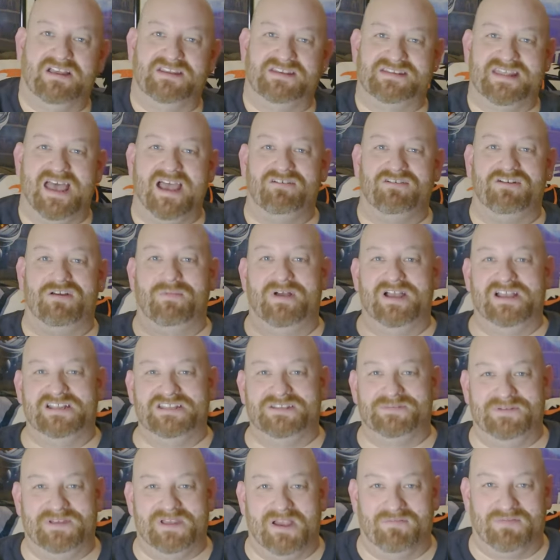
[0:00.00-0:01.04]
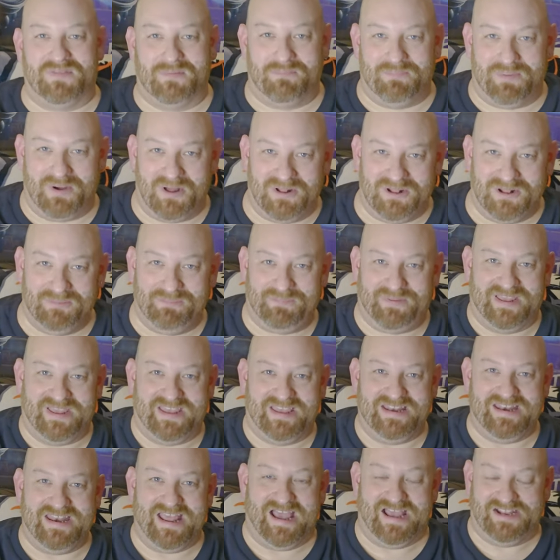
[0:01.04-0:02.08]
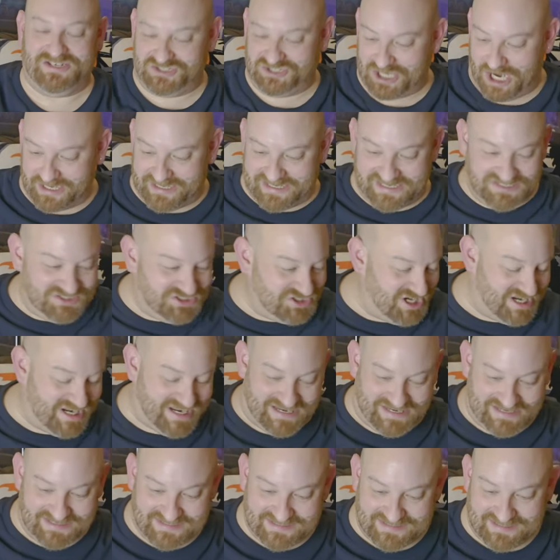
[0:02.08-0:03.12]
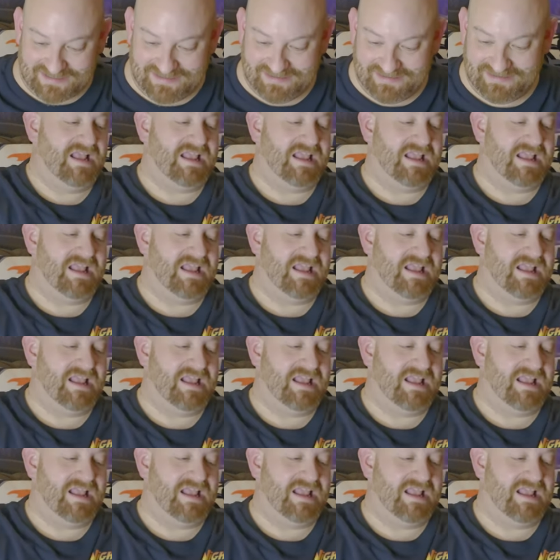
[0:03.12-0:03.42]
because that reminds me of the ball pit at Chuck E. Cheese.